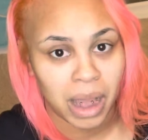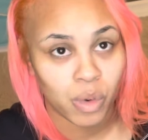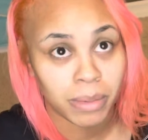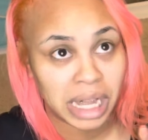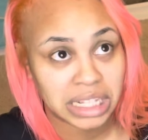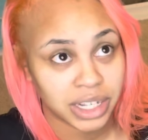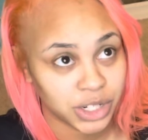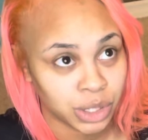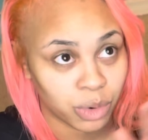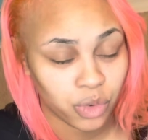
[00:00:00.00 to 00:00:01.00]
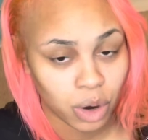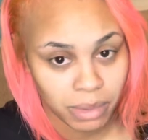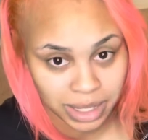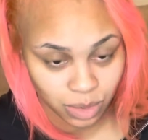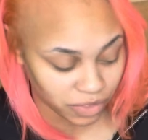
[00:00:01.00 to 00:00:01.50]
I wanted my surgery before
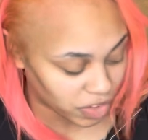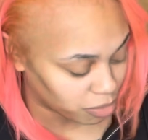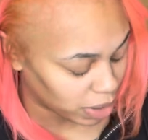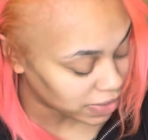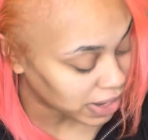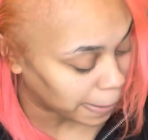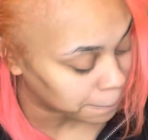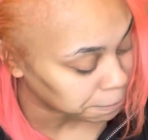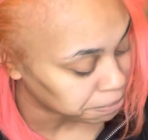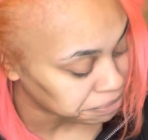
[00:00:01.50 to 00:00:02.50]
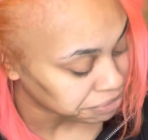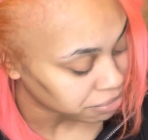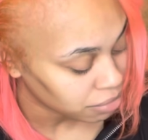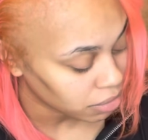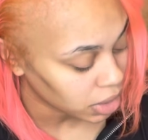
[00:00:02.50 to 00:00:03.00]
my 25th birthday.
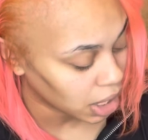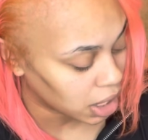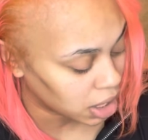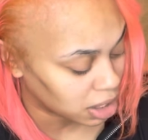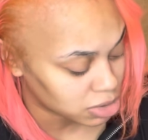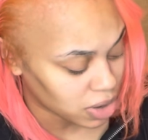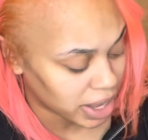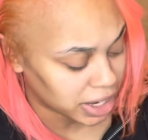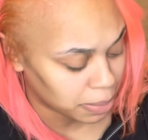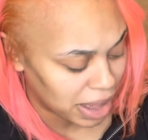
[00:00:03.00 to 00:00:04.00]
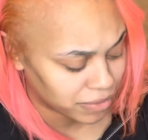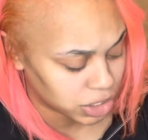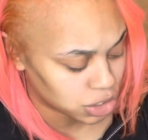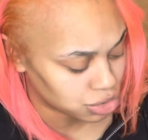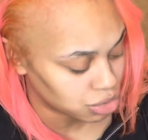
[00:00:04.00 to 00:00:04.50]
So I ended up having
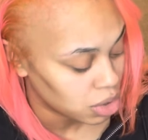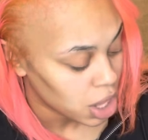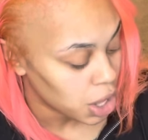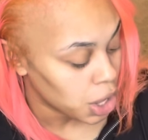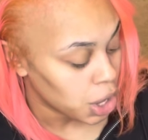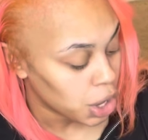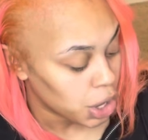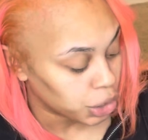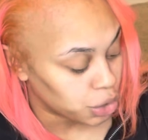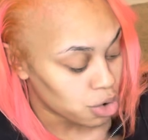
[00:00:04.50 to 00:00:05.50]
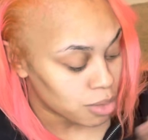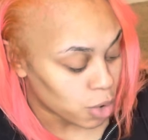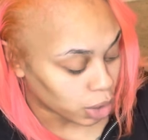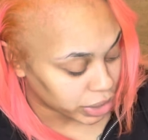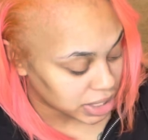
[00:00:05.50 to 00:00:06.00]
to do
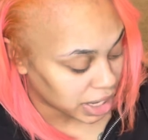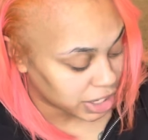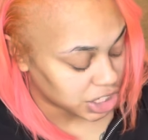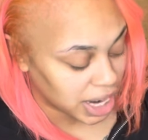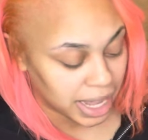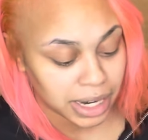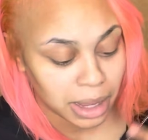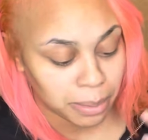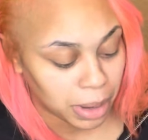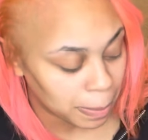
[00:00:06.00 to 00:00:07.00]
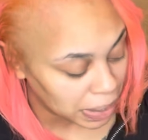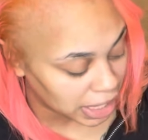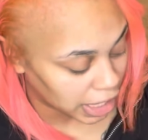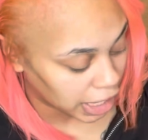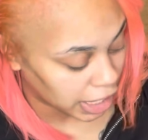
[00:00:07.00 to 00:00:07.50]
more research, and I ended up bumping
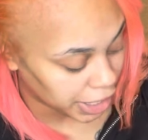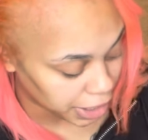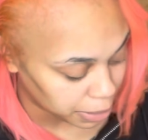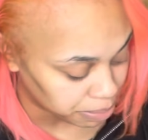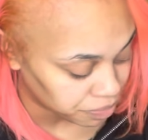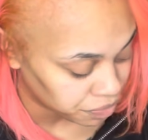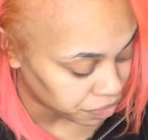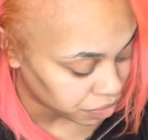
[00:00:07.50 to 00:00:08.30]
into him,